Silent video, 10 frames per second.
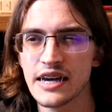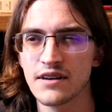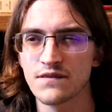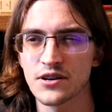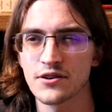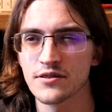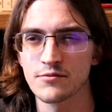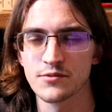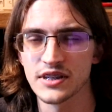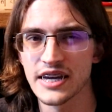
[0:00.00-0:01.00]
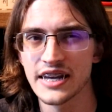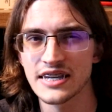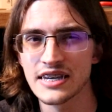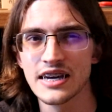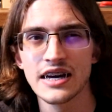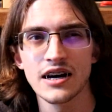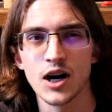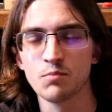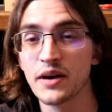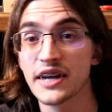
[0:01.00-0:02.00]
really any
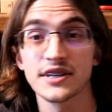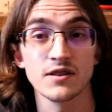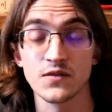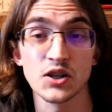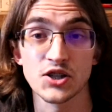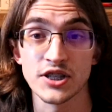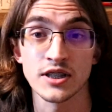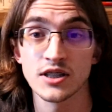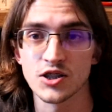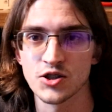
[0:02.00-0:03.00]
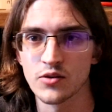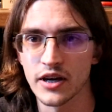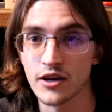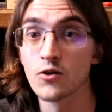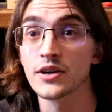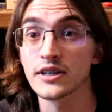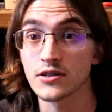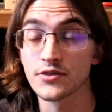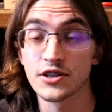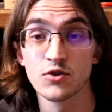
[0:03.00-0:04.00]
abandoned villages to show like, oh yes,
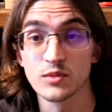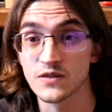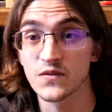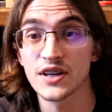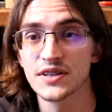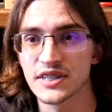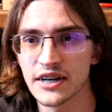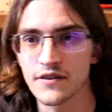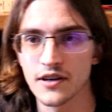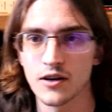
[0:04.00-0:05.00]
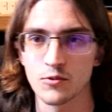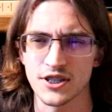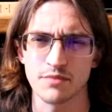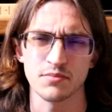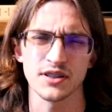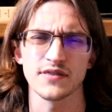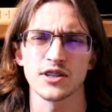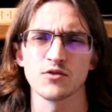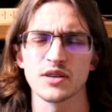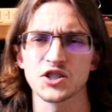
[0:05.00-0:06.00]
all the humans fled this area, which I believe they
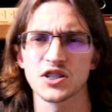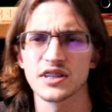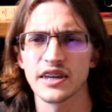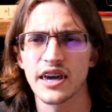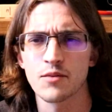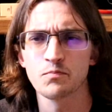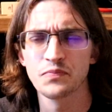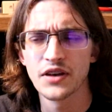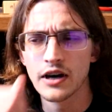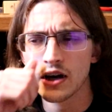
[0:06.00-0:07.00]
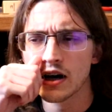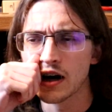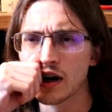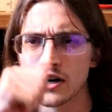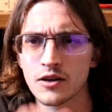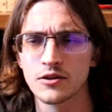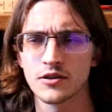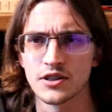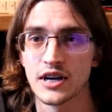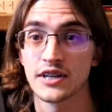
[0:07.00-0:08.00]
do mention in the game.
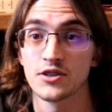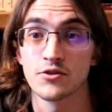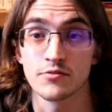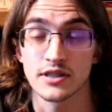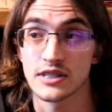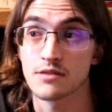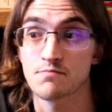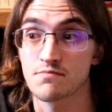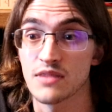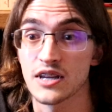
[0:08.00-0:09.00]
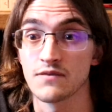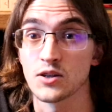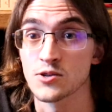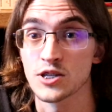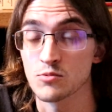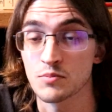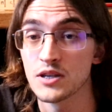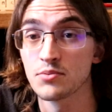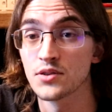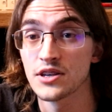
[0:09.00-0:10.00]
And you don't see any villages with
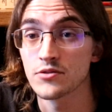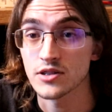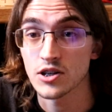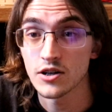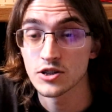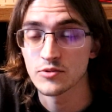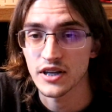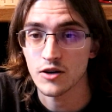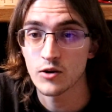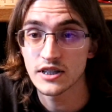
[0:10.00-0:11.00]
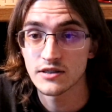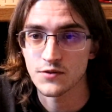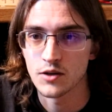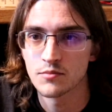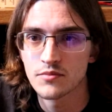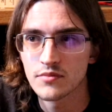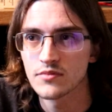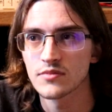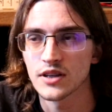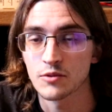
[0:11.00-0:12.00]
people that you can talk to and get quests from.
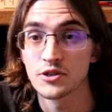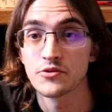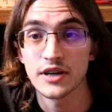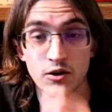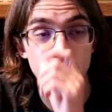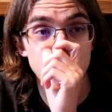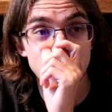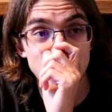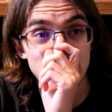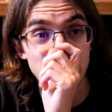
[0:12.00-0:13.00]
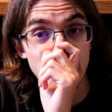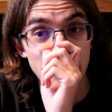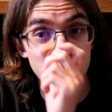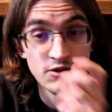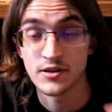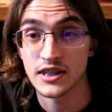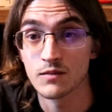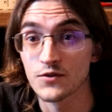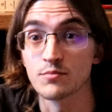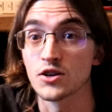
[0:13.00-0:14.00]
Like, when you get quests, you get
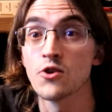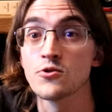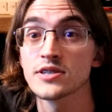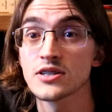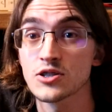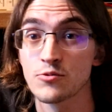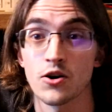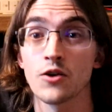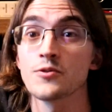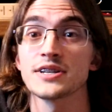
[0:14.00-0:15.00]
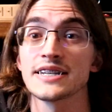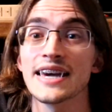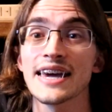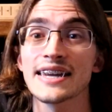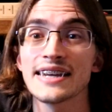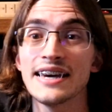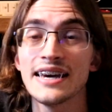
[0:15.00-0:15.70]
them from ghosts who are already dead.